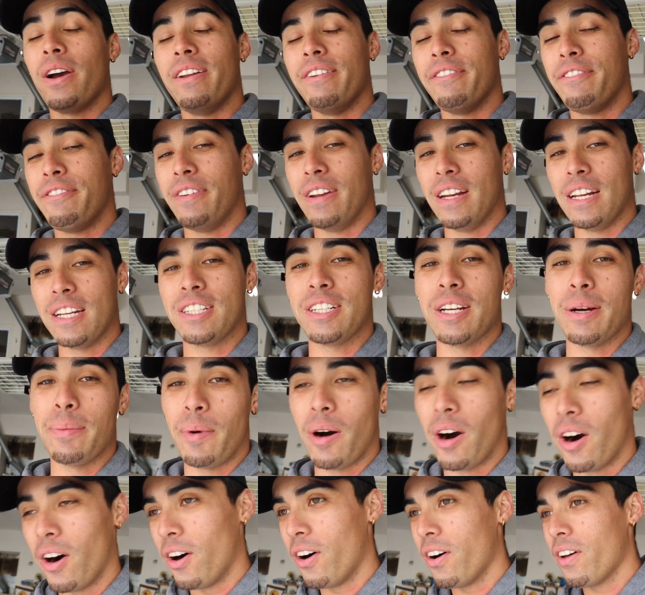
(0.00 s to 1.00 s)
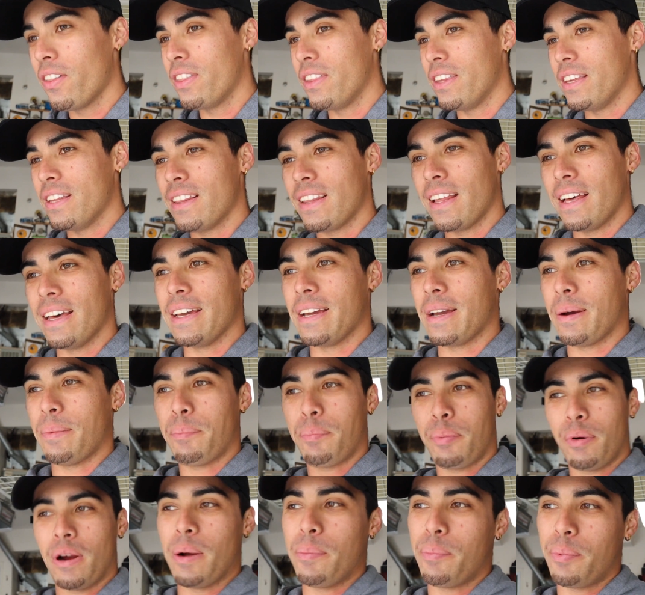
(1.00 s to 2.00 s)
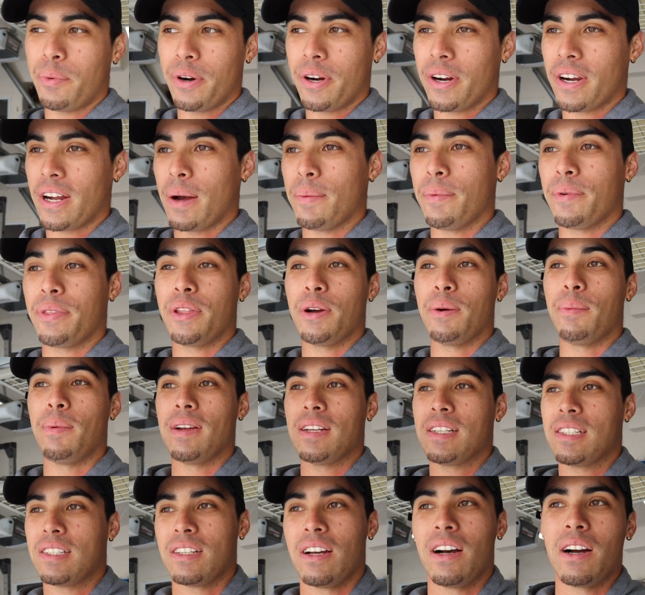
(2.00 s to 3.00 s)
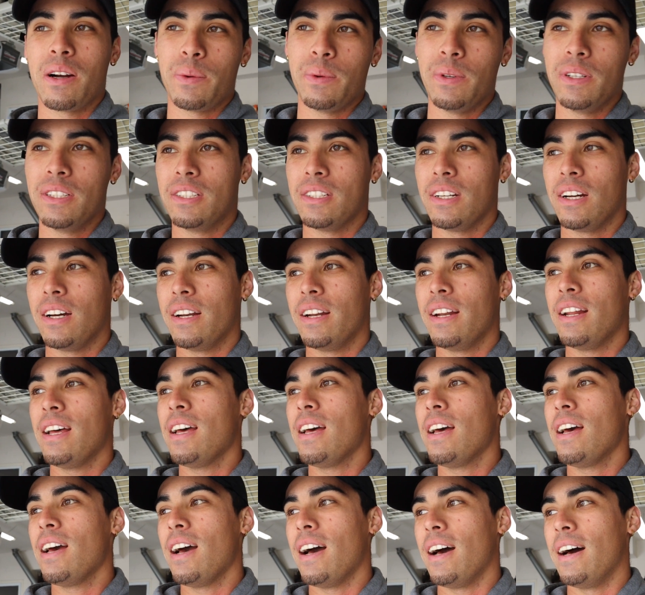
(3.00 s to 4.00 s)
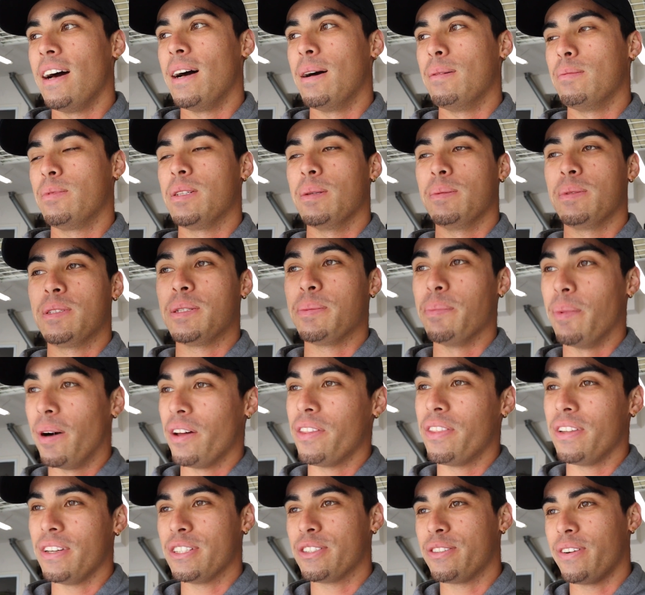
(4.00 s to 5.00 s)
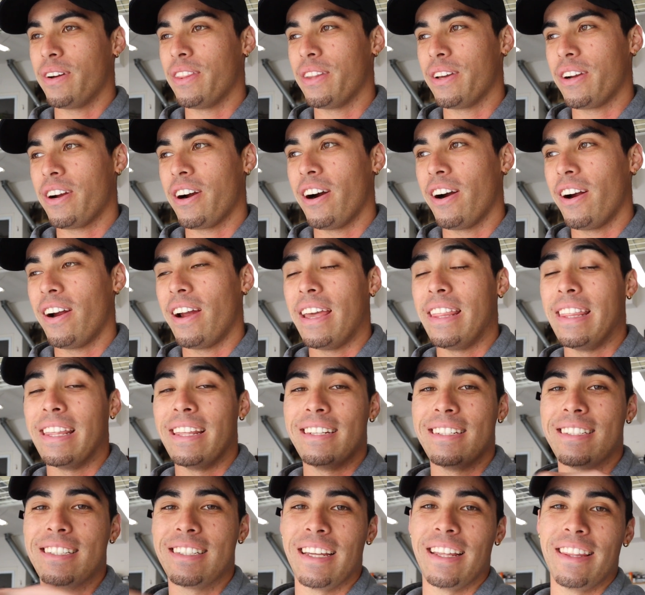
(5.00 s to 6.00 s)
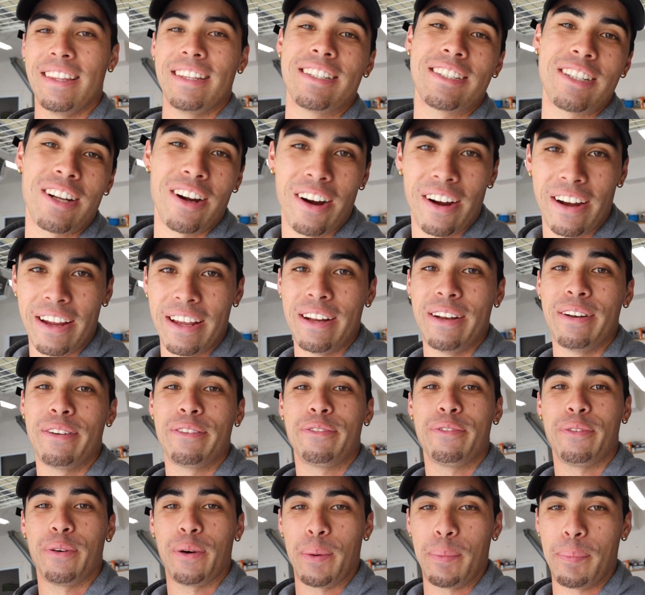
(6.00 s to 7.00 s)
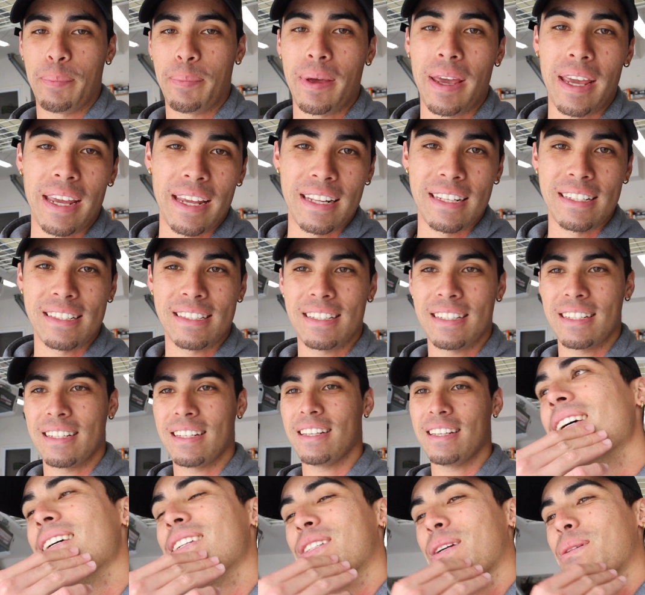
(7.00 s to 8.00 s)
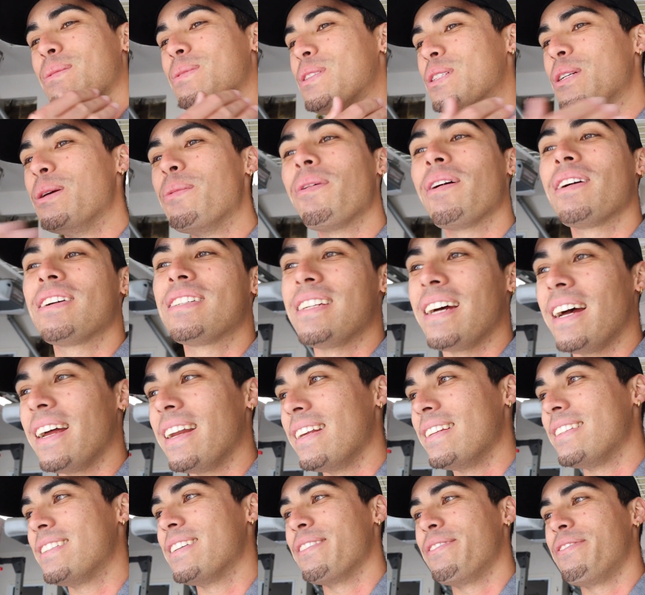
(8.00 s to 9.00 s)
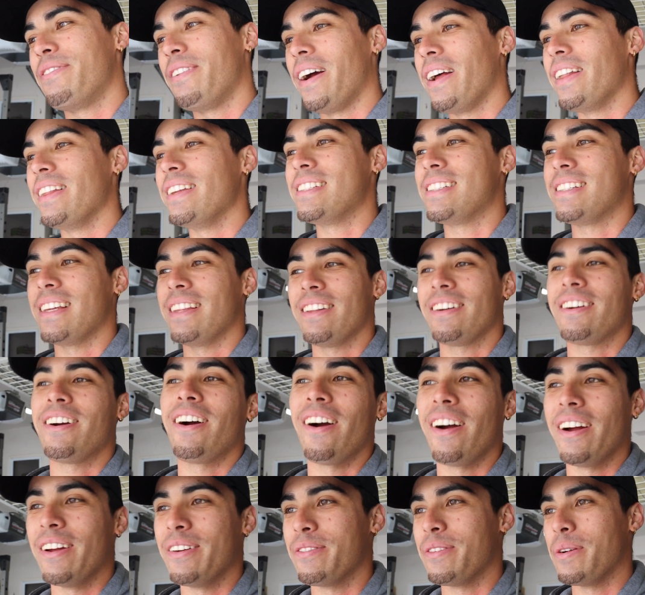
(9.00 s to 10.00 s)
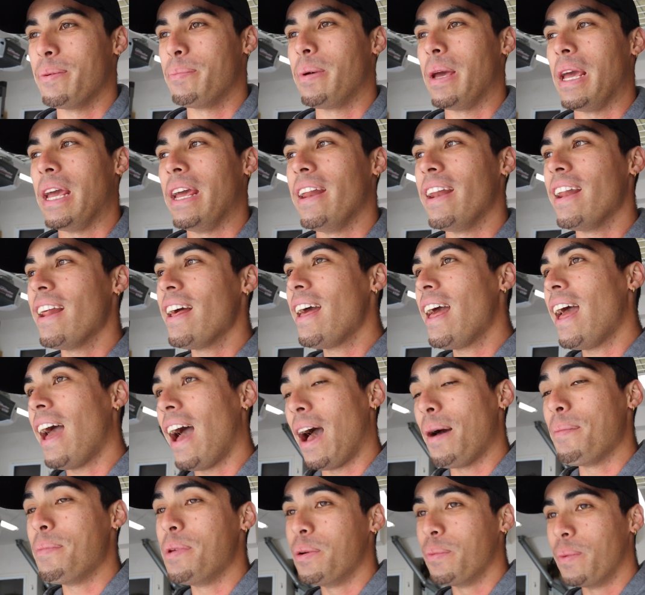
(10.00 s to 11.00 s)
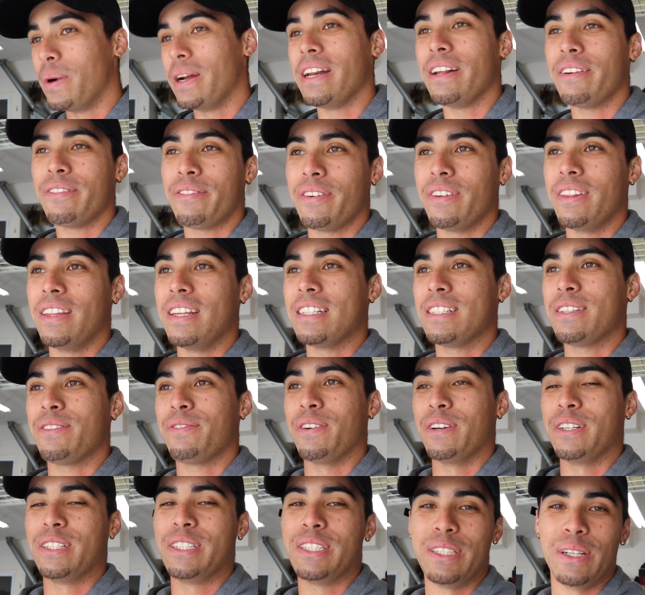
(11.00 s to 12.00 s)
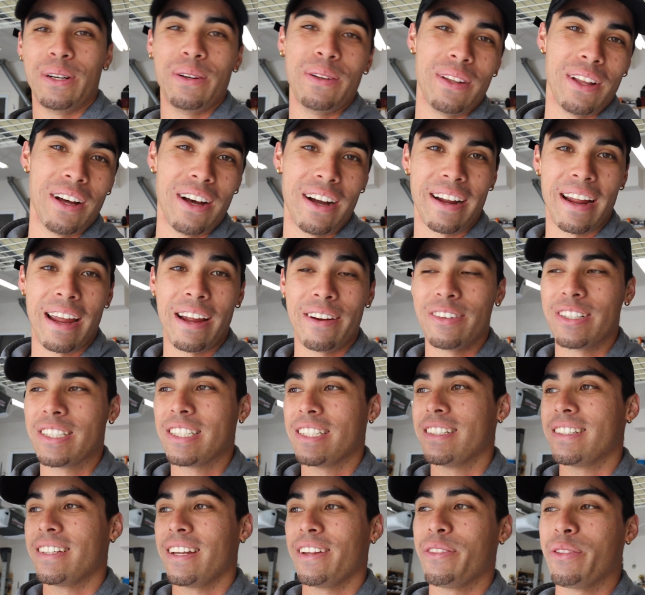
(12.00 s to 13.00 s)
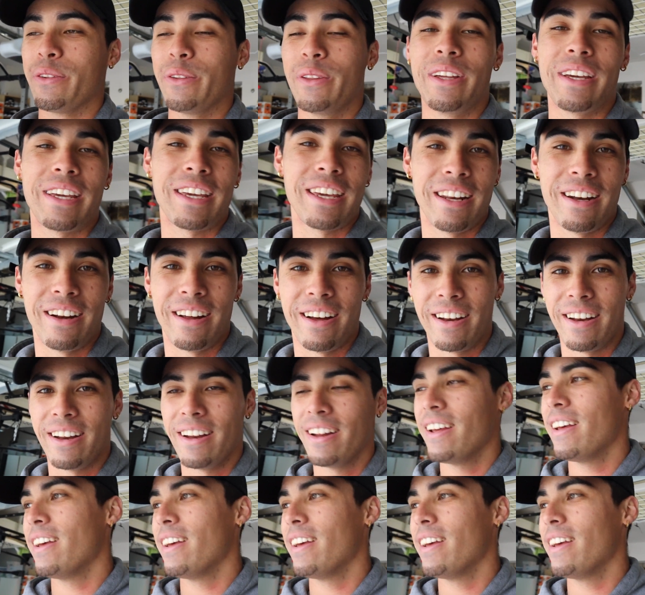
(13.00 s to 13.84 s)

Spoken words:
ahead and finish up all the prep work. I'm gonna throw my stock wheels on, some small things around the car, and then send this car in for paint. So I'm super excited to finally send the car in for paint. I've been waiting for this for so long, ever since I threw the kit on.